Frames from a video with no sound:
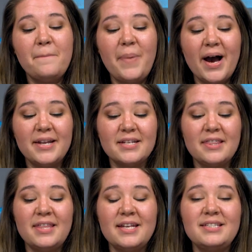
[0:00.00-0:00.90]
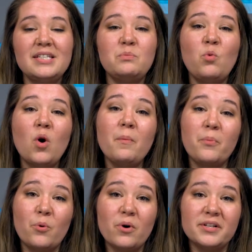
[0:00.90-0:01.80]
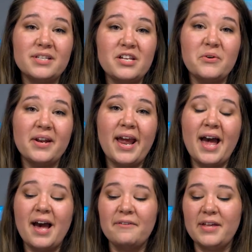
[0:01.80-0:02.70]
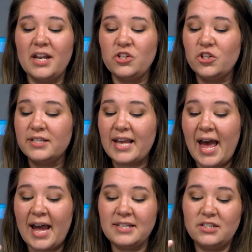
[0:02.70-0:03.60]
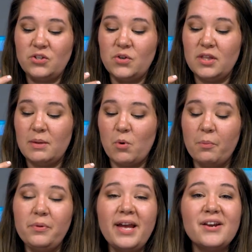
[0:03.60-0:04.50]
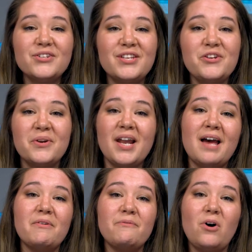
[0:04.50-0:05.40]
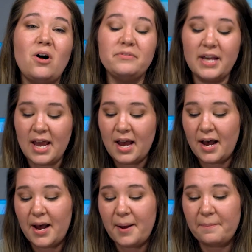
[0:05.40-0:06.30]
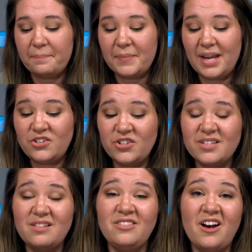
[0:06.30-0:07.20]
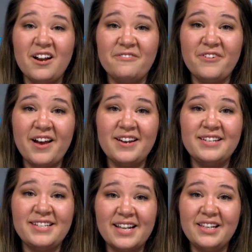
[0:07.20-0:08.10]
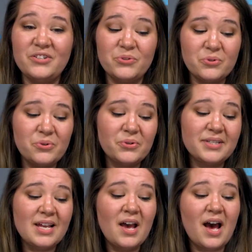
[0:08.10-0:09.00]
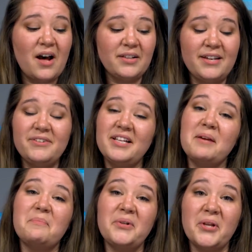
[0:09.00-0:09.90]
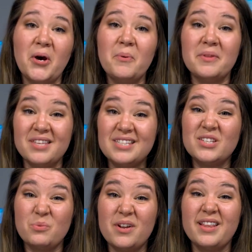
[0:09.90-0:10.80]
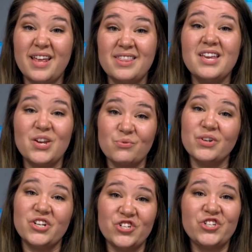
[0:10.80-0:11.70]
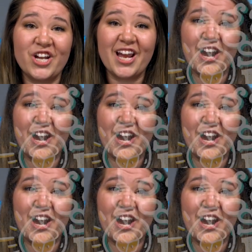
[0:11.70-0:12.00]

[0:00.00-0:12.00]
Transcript: but this is more boards that you can have, and it just adds to the more players that you can have involved. It's just a lot of fun. Deadly Doodles, I'll leave a link below, but this is one that I think you really should check